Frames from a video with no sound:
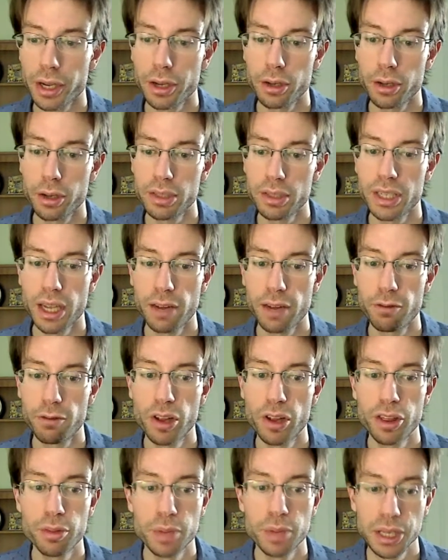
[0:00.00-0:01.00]
can always have
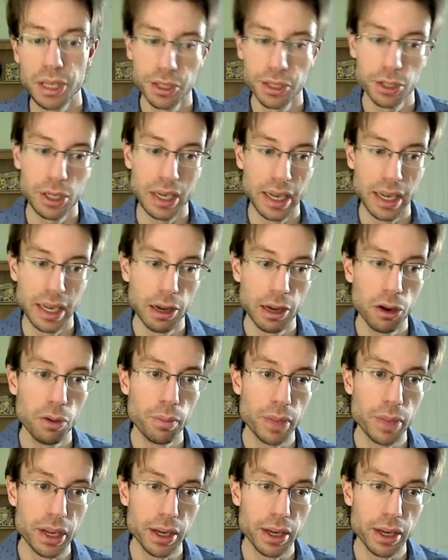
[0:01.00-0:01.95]
with me that's going to help me? And